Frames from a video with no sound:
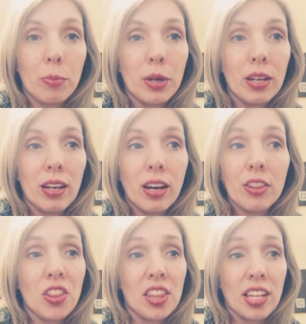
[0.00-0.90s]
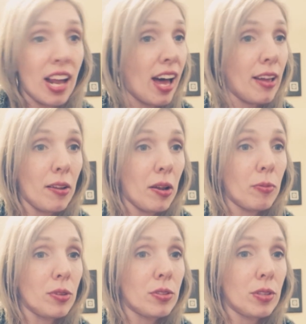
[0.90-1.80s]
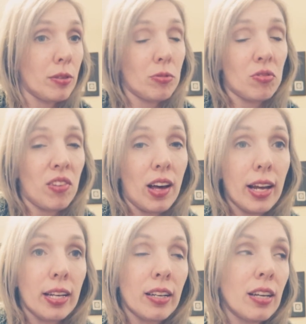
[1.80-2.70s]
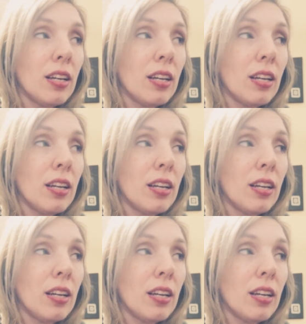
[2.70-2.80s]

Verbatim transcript: But other than that, it was it was fine.